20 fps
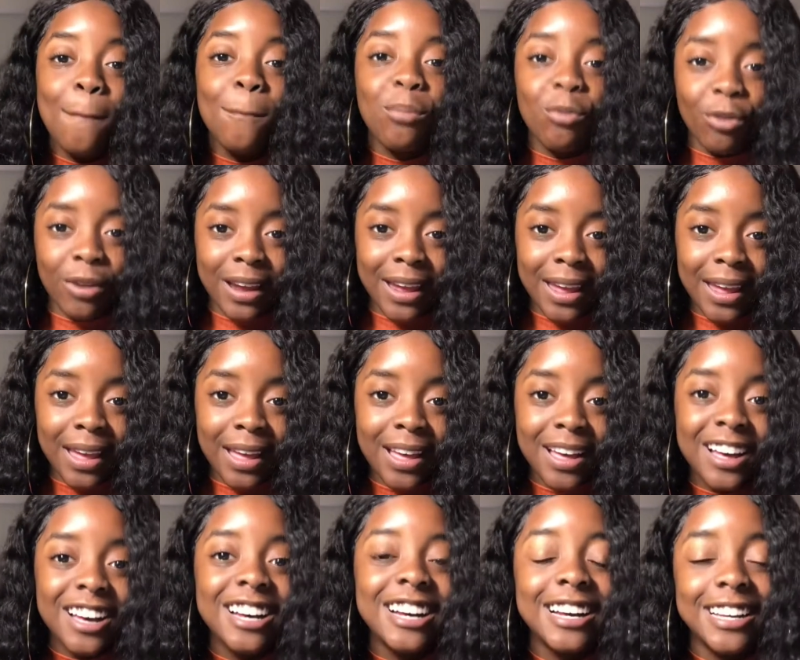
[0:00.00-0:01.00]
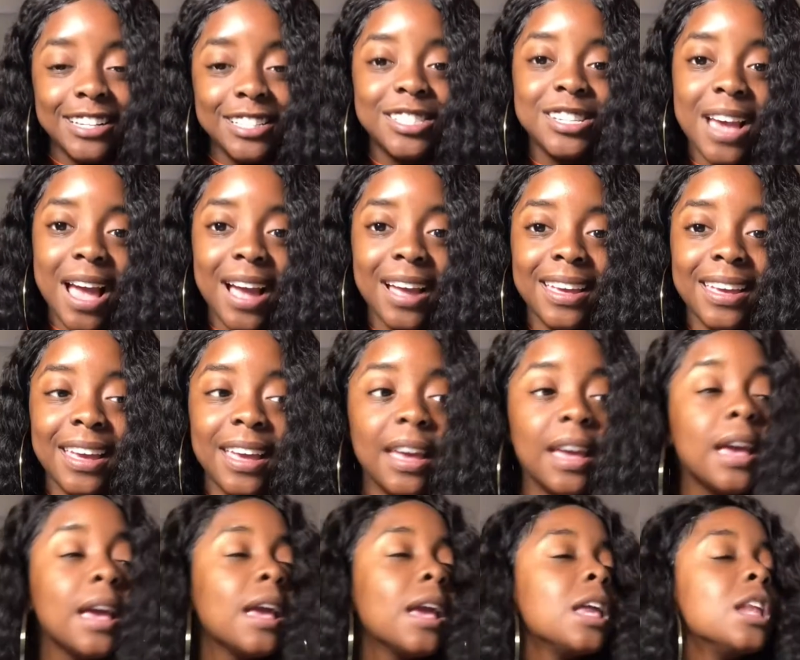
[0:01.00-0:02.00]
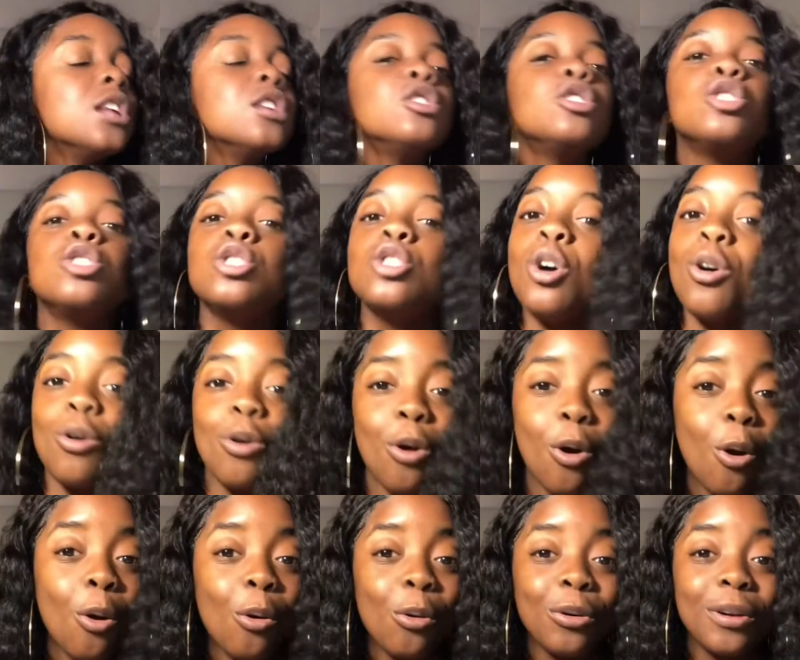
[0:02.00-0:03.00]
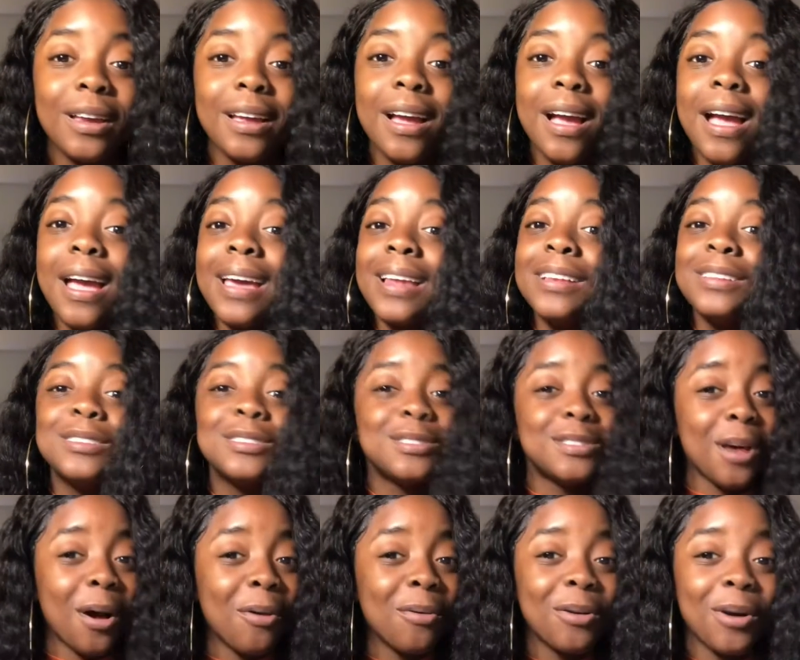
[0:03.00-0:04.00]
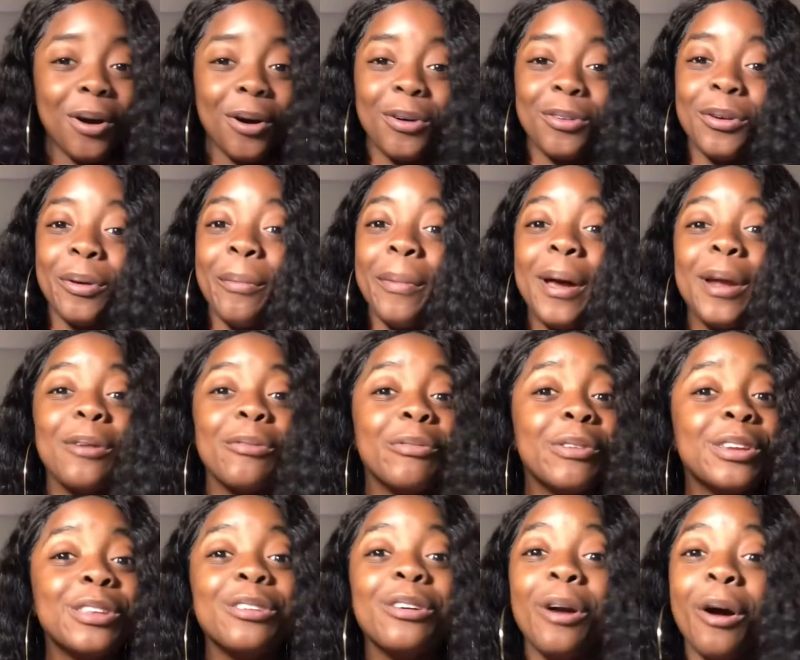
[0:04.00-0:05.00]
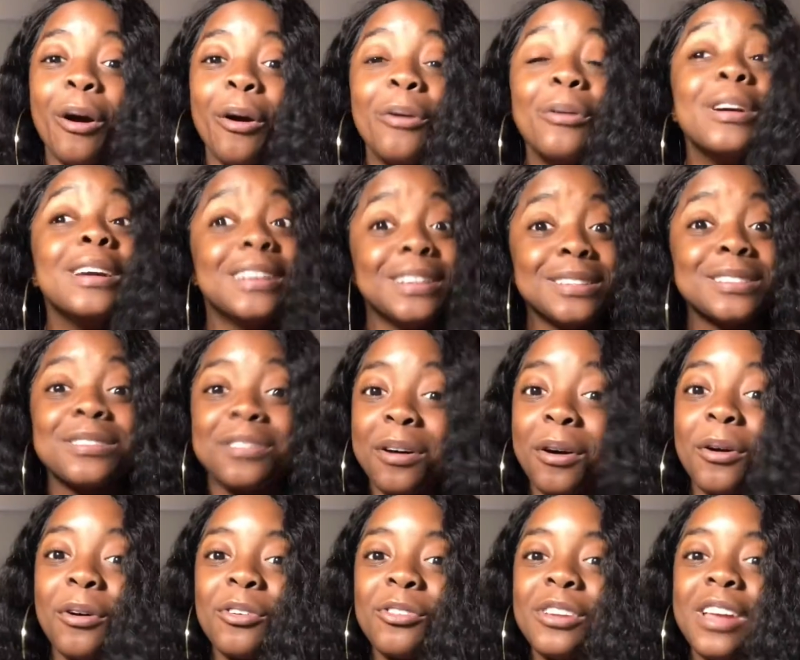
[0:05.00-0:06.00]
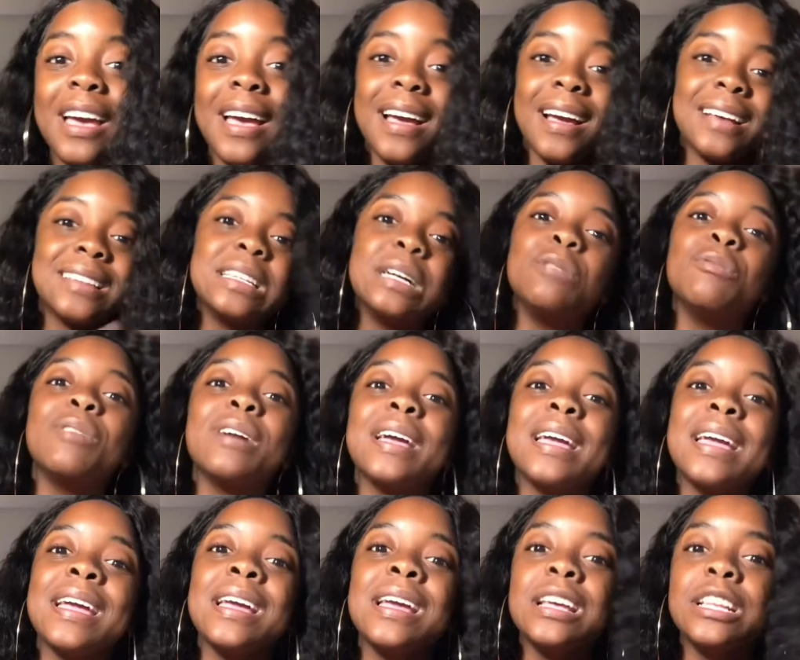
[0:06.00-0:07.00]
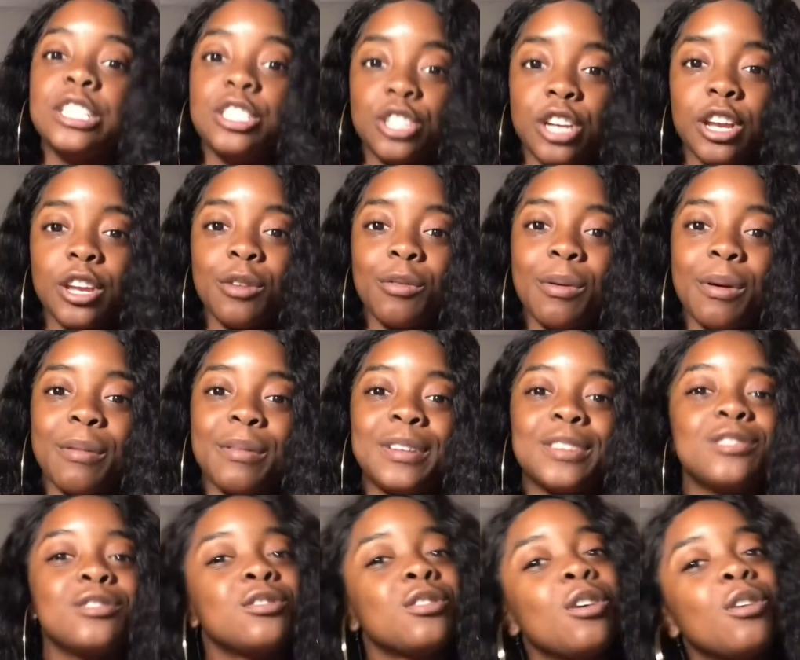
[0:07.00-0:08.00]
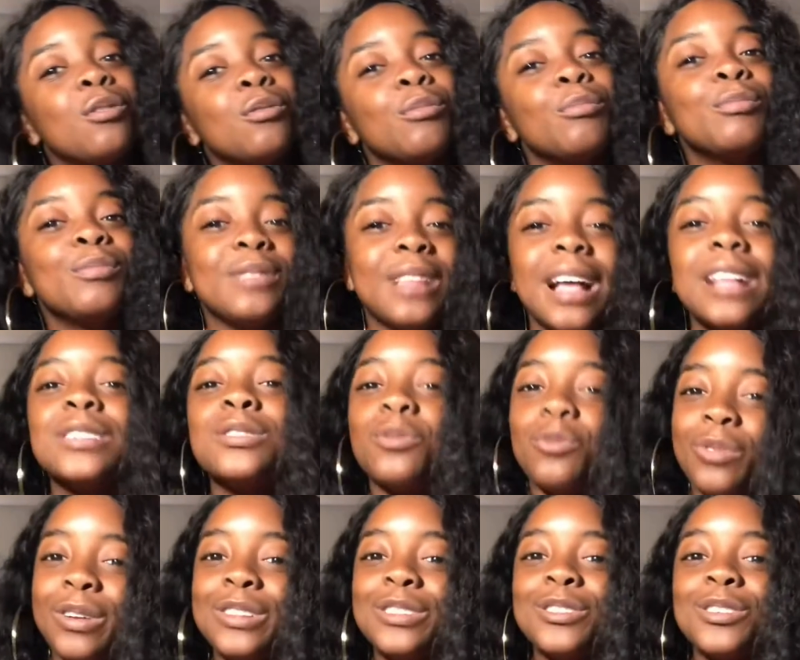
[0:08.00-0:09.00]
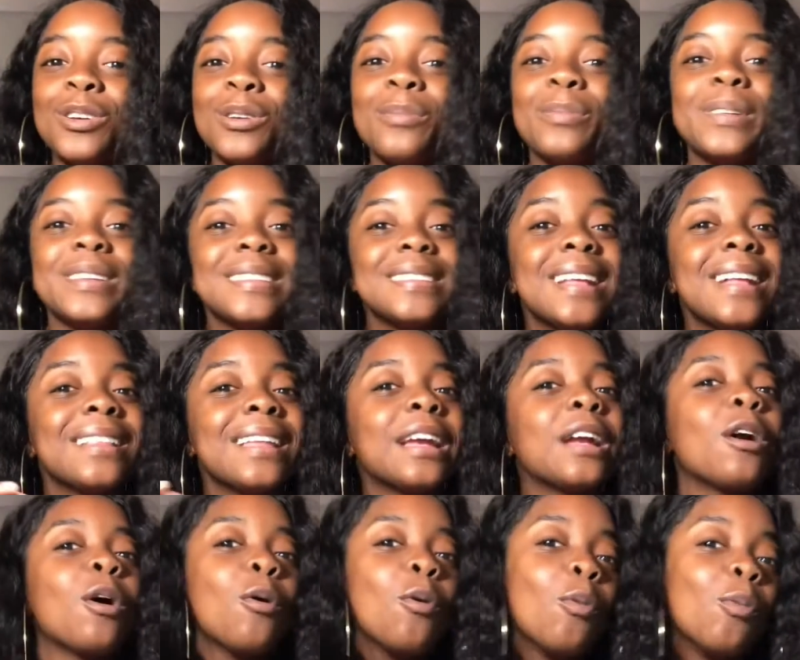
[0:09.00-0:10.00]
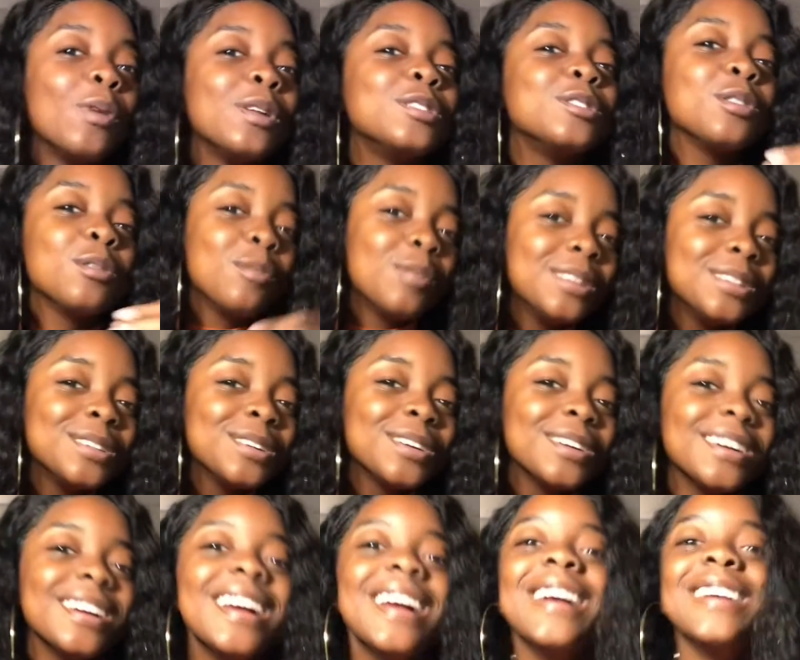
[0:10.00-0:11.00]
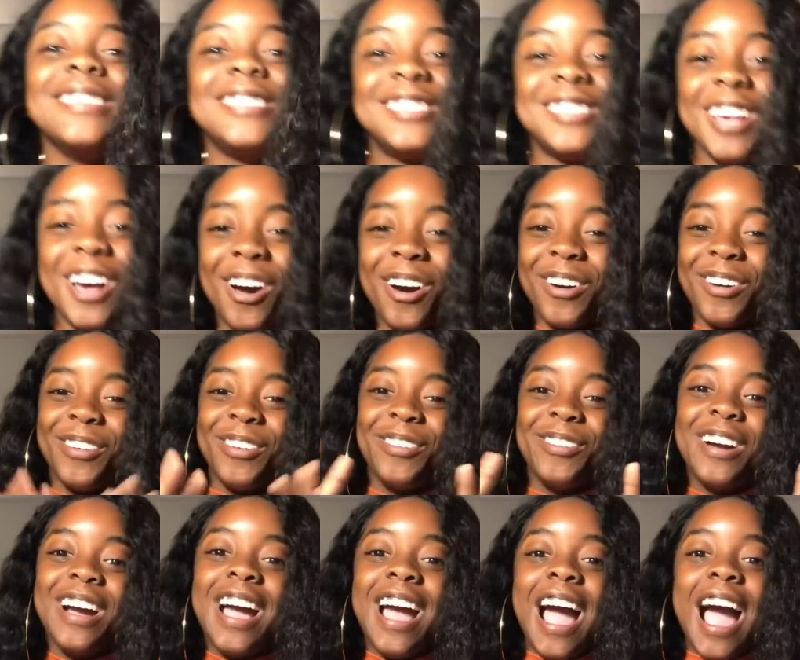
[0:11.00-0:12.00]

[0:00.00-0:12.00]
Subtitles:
Bring a jacket. It is so cold. It is so cold. No matter when you go, it is cold. Because I went January, so that's winter, but it's not like winter. So,